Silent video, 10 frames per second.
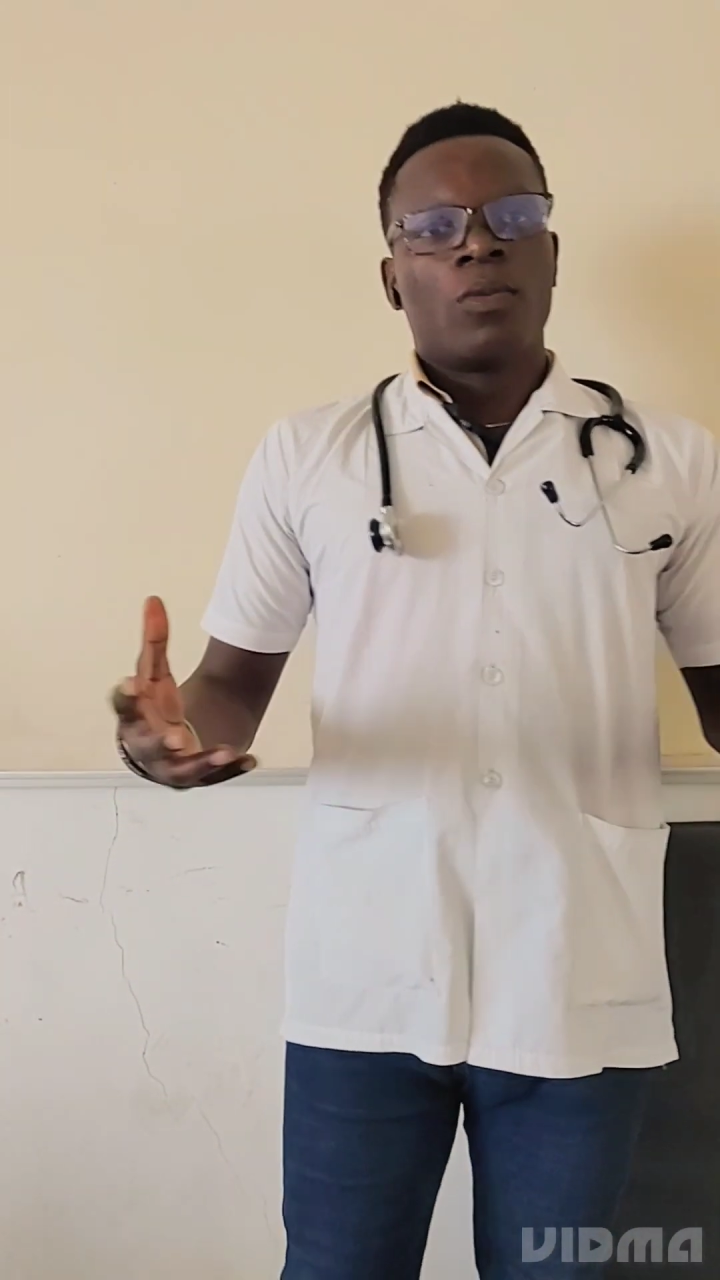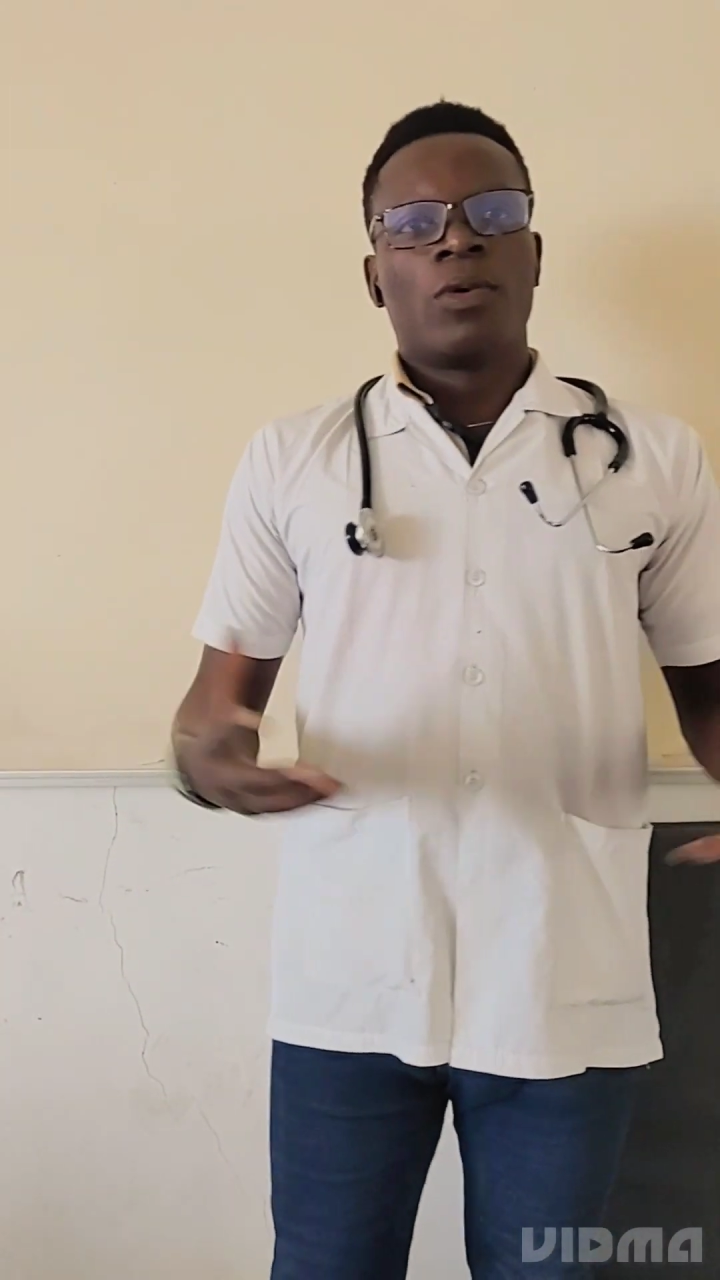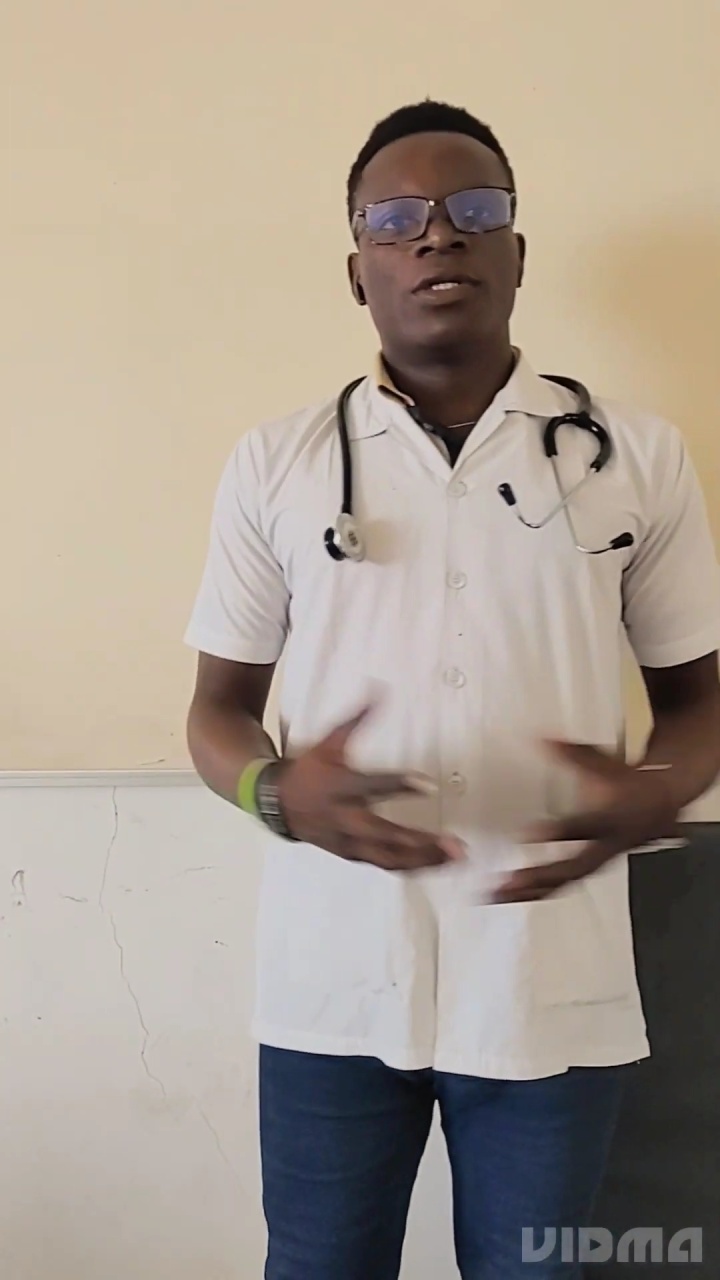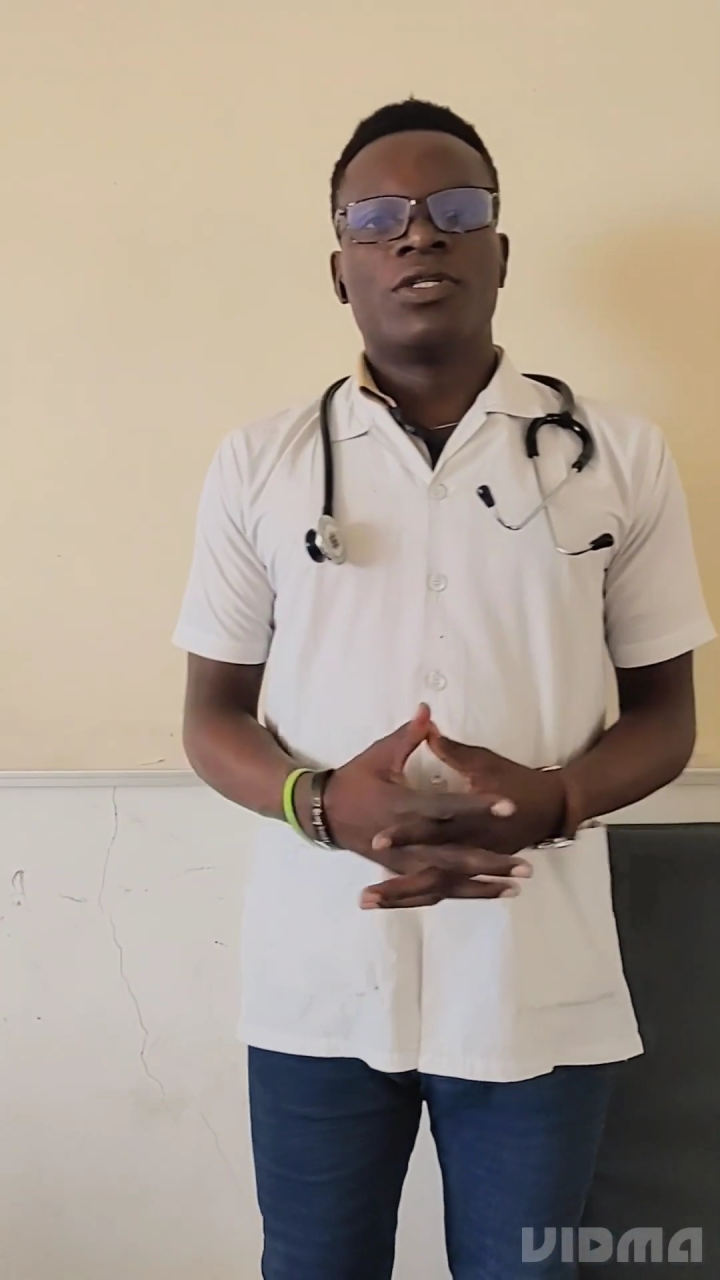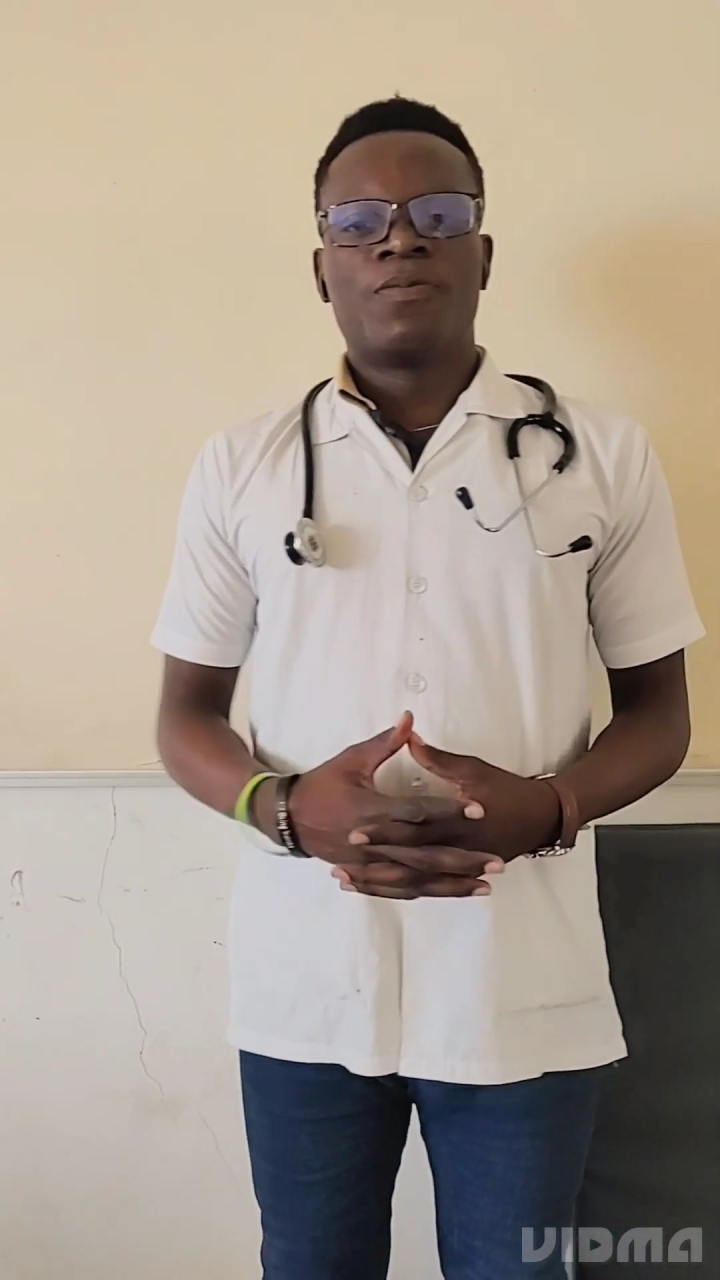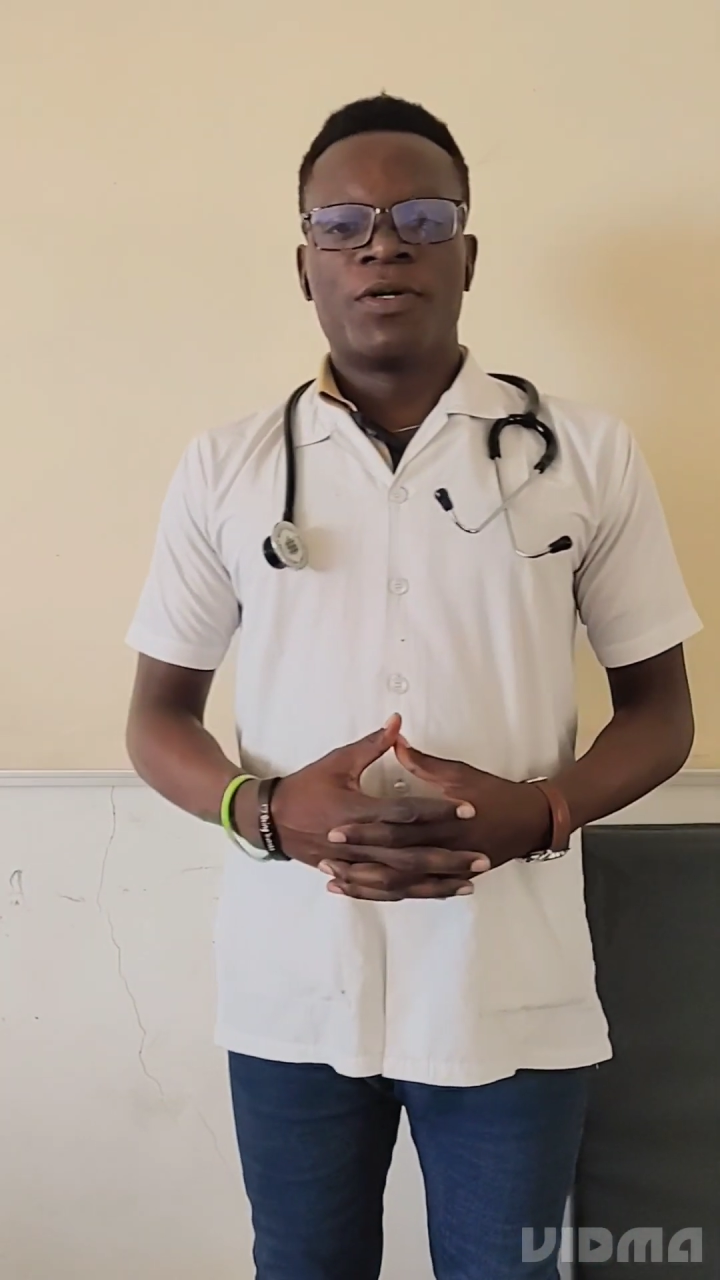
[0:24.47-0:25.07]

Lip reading: What is